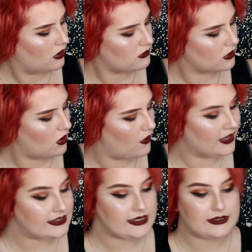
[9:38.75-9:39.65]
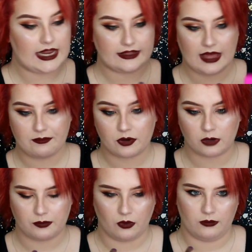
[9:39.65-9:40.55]
We're going to take that
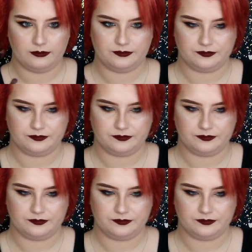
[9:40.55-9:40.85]
purple.